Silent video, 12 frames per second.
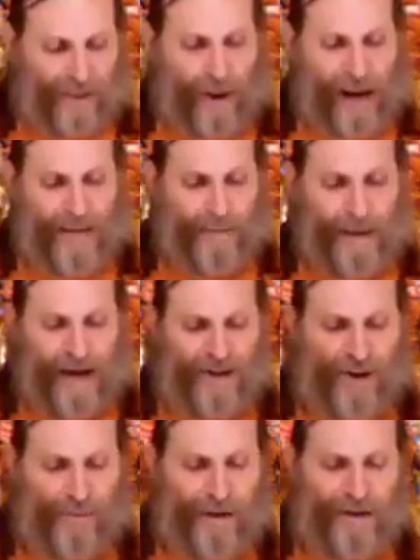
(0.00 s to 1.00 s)
great
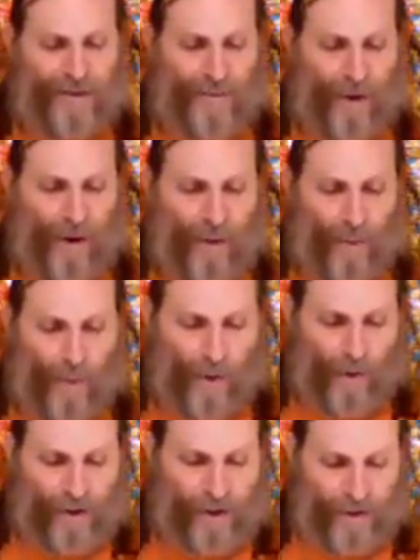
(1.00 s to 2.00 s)
measurement of all
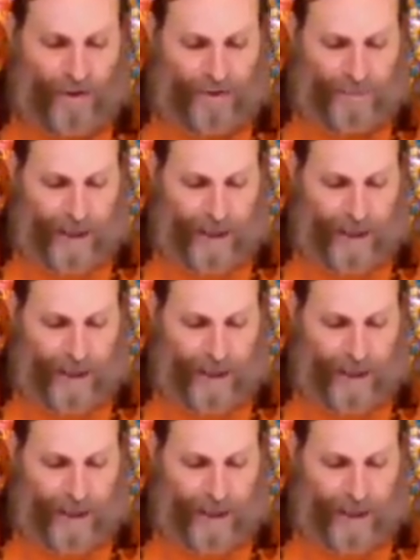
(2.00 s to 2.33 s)
warriors